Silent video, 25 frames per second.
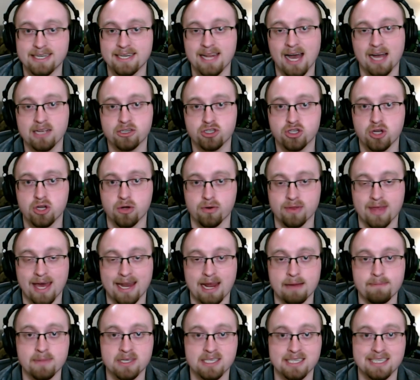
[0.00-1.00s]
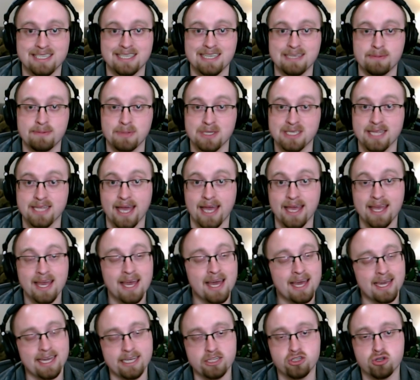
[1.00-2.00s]
not show that at Mississippi State.
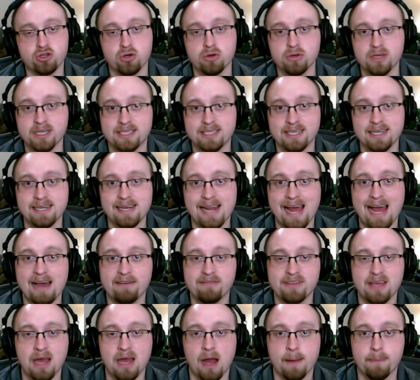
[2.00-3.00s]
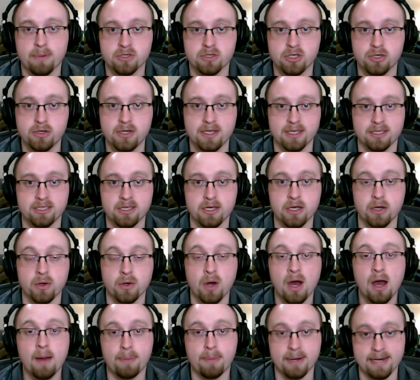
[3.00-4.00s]
He truly didn't have the opportunity to,
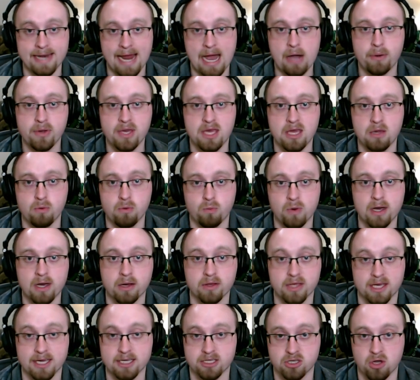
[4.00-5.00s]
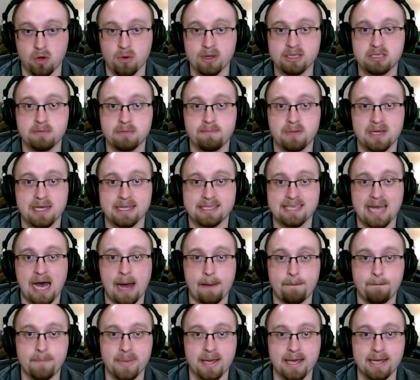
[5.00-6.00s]
but now he will. He's going to be a
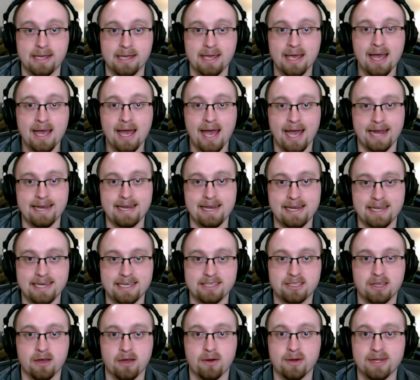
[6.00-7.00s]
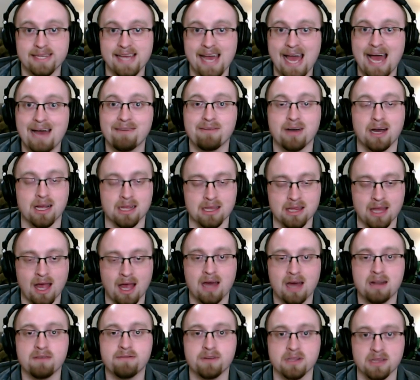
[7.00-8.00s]
top pick, and he's going to have a
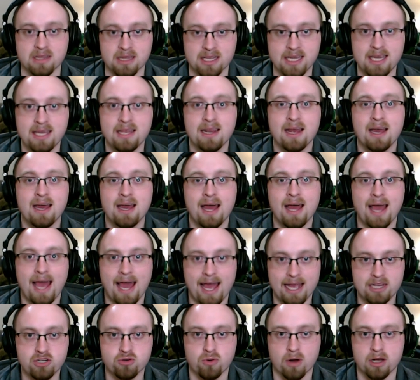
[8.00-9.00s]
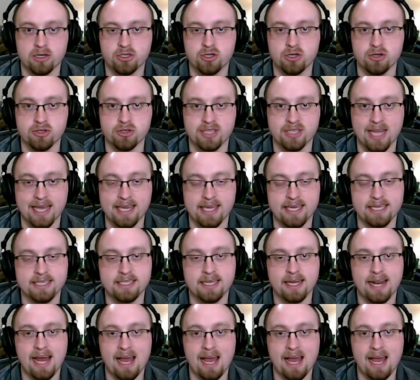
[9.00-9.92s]
lot of elite edge rushers that he's going to